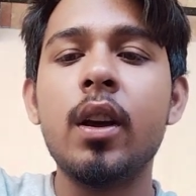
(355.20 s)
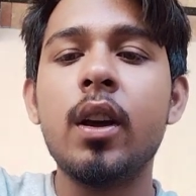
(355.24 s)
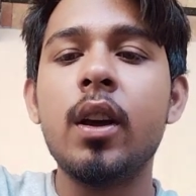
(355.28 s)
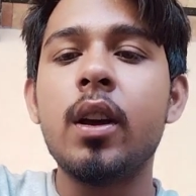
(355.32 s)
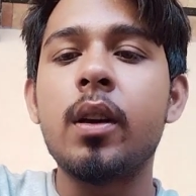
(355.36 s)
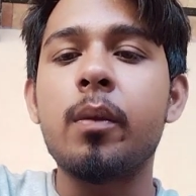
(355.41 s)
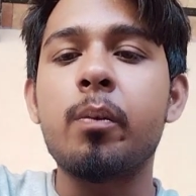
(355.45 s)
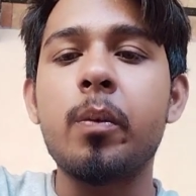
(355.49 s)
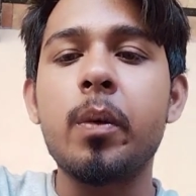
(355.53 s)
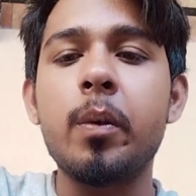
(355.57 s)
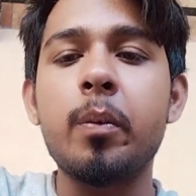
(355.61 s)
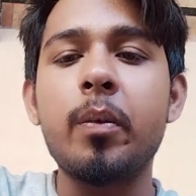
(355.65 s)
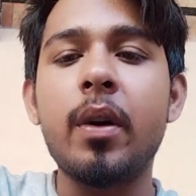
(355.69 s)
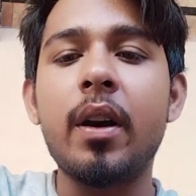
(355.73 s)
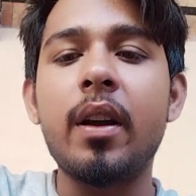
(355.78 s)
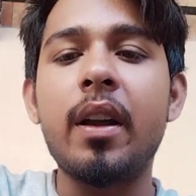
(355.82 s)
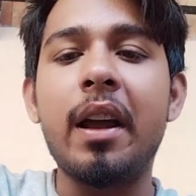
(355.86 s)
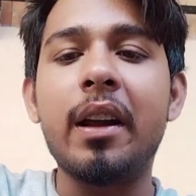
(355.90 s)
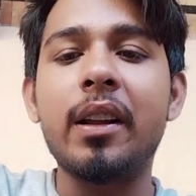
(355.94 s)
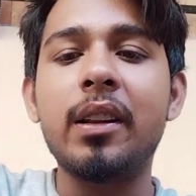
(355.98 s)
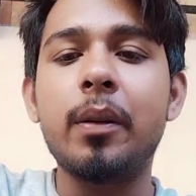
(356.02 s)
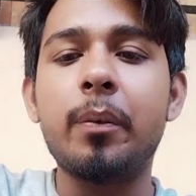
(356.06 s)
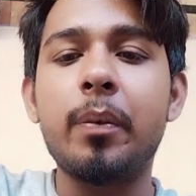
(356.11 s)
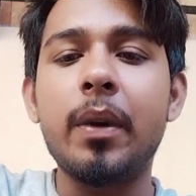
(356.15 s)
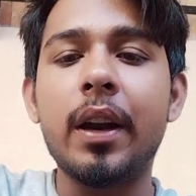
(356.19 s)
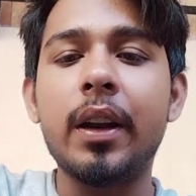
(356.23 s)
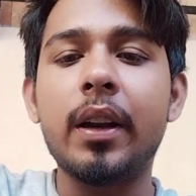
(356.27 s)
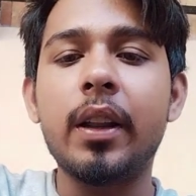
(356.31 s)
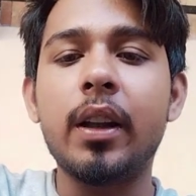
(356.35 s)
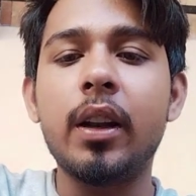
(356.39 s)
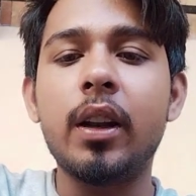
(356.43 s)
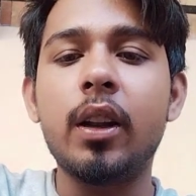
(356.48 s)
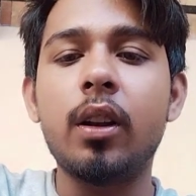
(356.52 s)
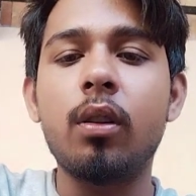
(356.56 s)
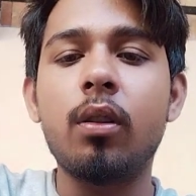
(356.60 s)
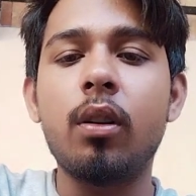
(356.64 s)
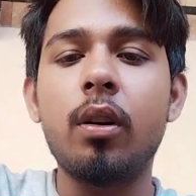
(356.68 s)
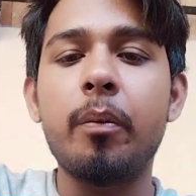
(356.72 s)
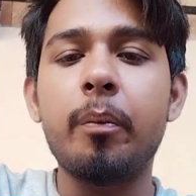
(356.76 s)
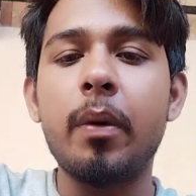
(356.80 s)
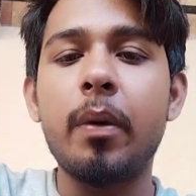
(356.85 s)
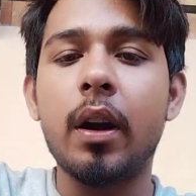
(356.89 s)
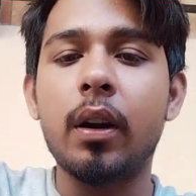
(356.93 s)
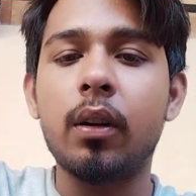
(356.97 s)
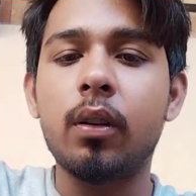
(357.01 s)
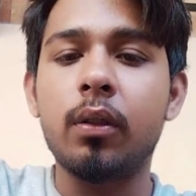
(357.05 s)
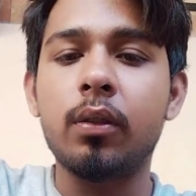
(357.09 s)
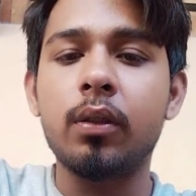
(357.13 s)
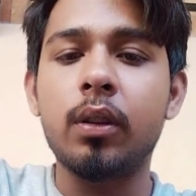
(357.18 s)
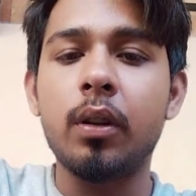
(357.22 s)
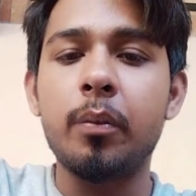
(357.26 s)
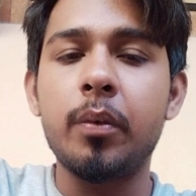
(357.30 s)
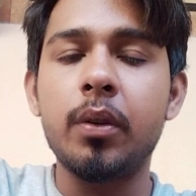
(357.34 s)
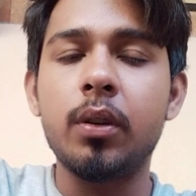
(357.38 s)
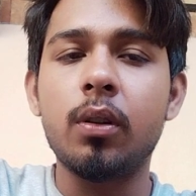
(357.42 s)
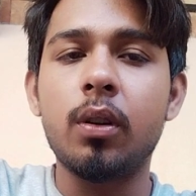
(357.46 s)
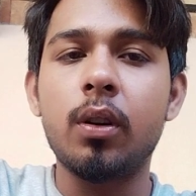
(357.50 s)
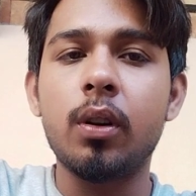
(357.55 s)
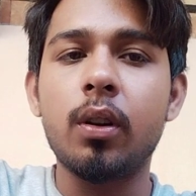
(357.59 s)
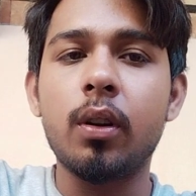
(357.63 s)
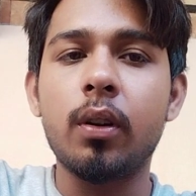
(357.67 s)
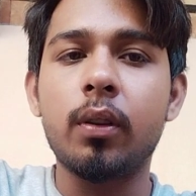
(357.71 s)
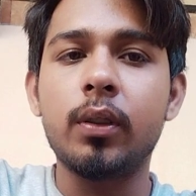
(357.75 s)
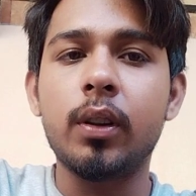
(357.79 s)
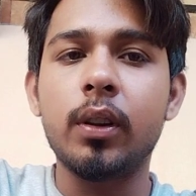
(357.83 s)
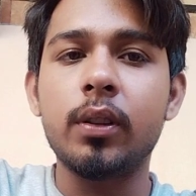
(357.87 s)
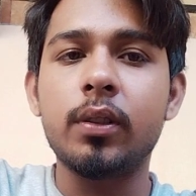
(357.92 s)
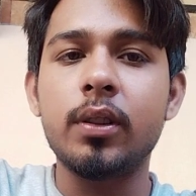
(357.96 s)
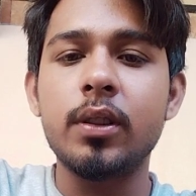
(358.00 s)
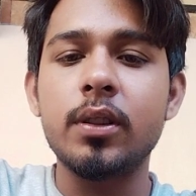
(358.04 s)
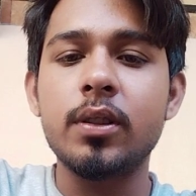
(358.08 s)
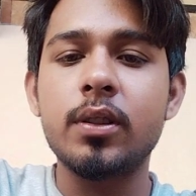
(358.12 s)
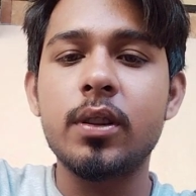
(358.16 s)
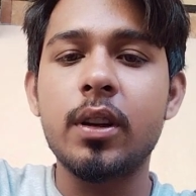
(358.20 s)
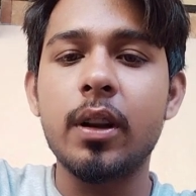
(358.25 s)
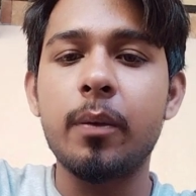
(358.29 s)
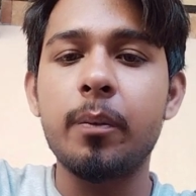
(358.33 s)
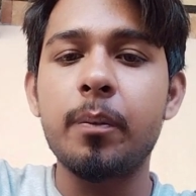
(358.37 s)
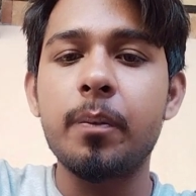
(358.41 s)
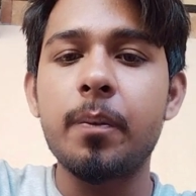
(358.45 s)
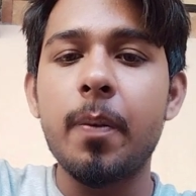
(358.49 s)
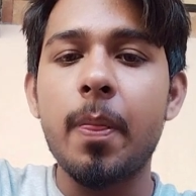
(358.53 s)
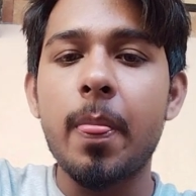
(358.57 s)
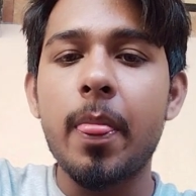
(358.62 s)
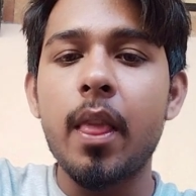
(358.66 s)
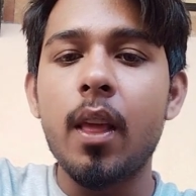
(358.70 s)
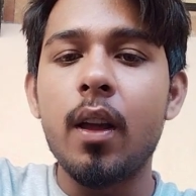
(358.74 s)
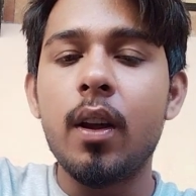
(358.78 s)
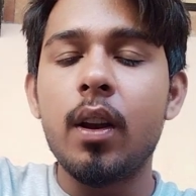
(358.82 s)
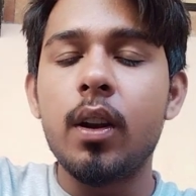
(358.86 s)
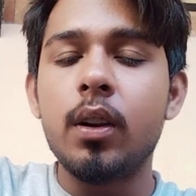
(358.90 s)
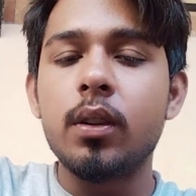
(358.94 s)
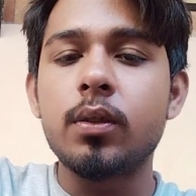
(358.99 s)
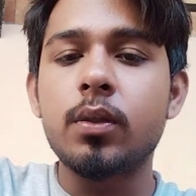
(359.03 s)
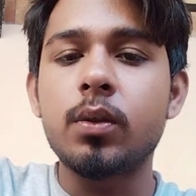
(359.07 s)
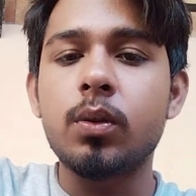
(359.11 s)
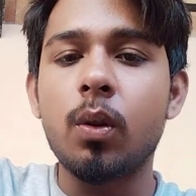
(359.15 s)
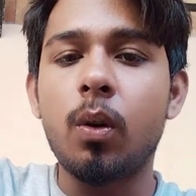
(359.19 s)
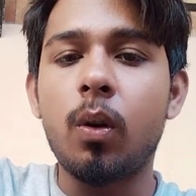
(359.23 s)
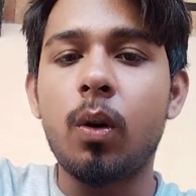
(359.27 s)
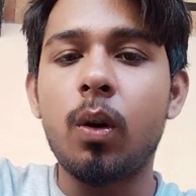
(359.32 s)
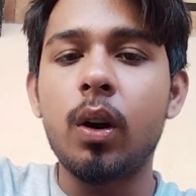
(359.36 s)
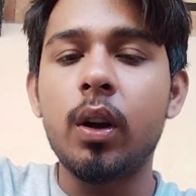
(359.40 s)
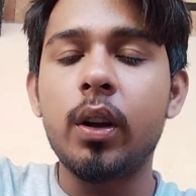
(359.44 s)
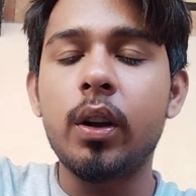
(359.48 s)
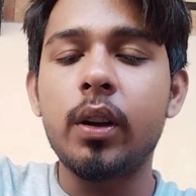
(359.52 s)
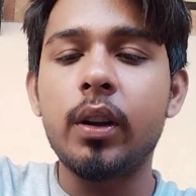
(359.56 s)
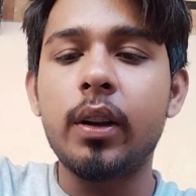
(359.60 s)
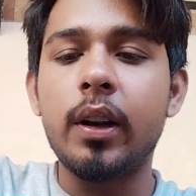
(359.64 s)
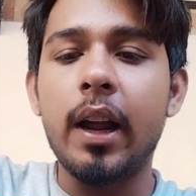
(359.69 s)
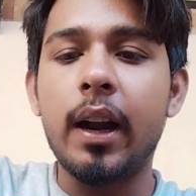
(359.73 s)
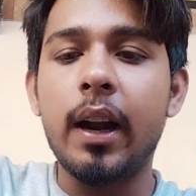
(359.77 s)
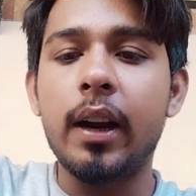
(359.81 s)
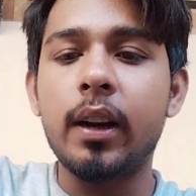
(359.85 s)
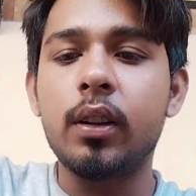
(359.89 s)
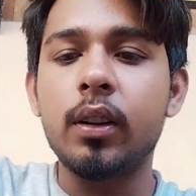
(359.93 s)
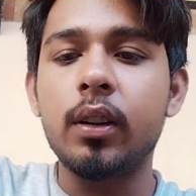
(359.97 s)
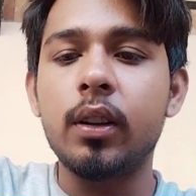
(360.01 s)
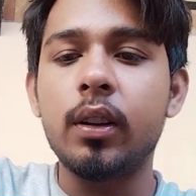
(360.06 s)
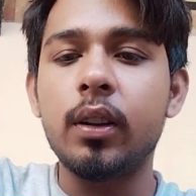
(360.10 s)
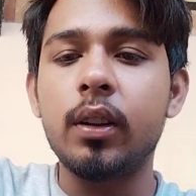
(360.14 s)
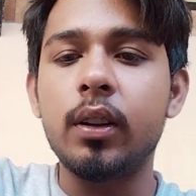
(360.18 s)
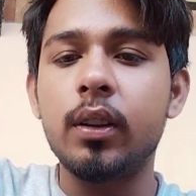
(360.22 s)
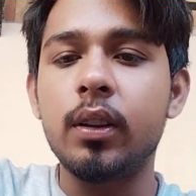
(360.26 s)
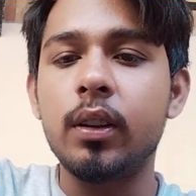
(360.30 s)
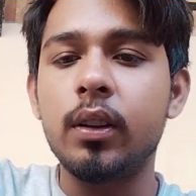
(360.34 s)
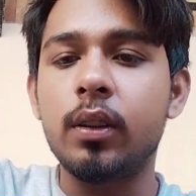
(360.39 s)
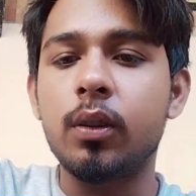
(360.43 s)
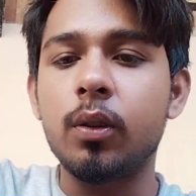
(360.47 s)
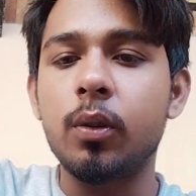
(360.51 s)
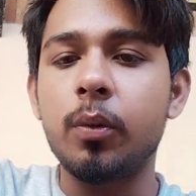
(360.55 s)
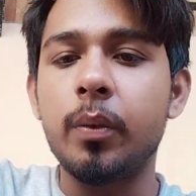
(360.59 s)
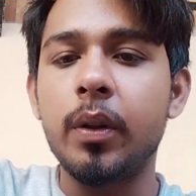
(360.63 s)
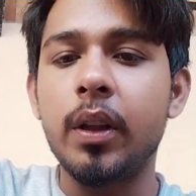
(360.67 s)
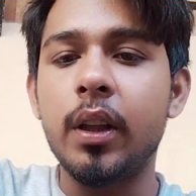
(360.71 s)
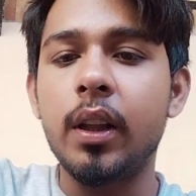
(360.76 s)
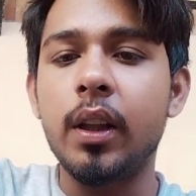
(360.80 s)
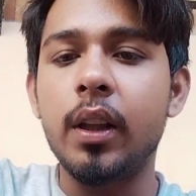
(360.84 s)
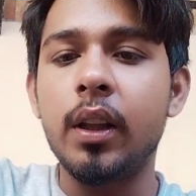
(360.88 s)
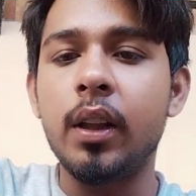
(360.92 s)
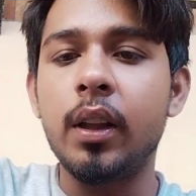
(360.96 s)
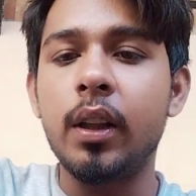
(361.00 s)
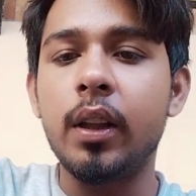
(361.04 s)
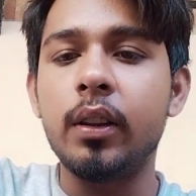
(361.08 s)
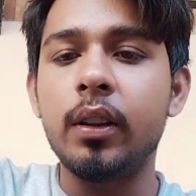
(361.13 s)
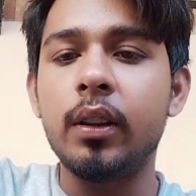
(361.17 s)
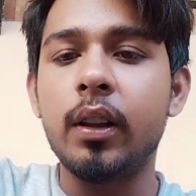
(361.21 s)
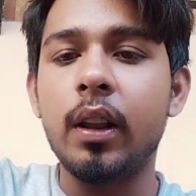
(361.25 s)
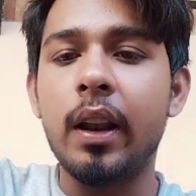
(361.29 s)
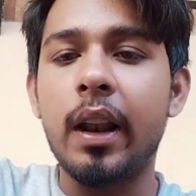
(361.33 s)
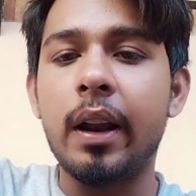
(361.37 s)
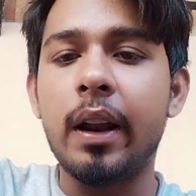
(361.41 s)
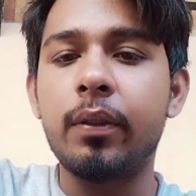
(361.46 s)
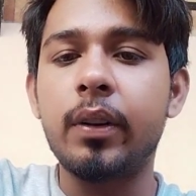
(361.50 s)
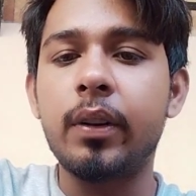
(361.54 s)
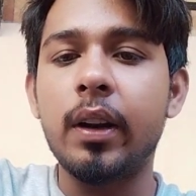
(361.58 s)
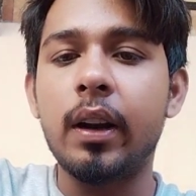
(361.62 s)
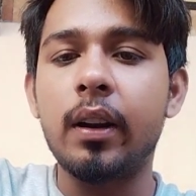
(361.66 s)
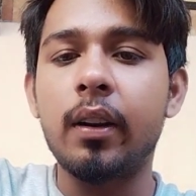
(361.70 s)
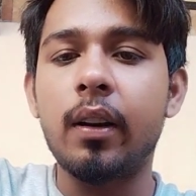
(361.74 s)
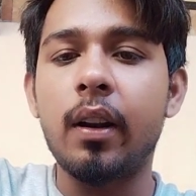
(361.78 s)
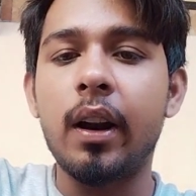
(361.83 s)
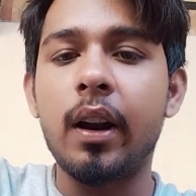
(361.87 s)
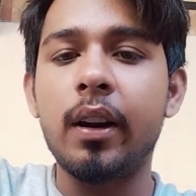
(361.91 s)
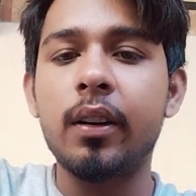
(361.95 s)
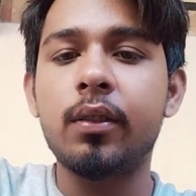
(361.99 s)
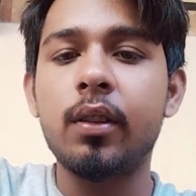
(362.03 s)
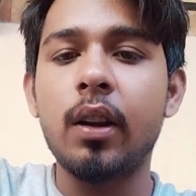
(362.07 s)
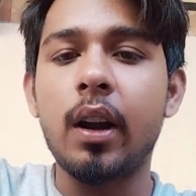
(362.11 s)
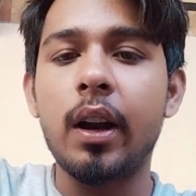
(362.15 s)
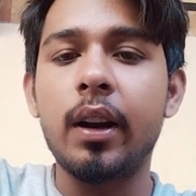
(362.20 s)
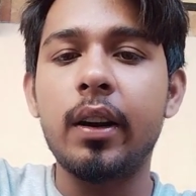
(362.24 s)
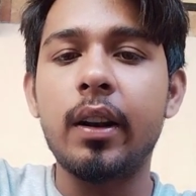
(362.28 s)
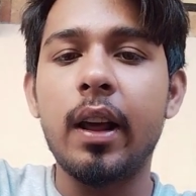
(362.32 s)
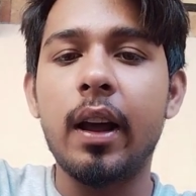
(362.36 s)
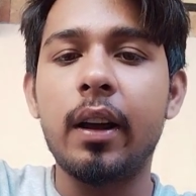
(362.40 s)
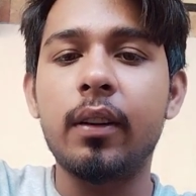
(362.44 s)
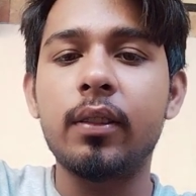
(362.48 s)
Minimize have the practically no impact of the majority of the system. Sold that to be in the left and right side have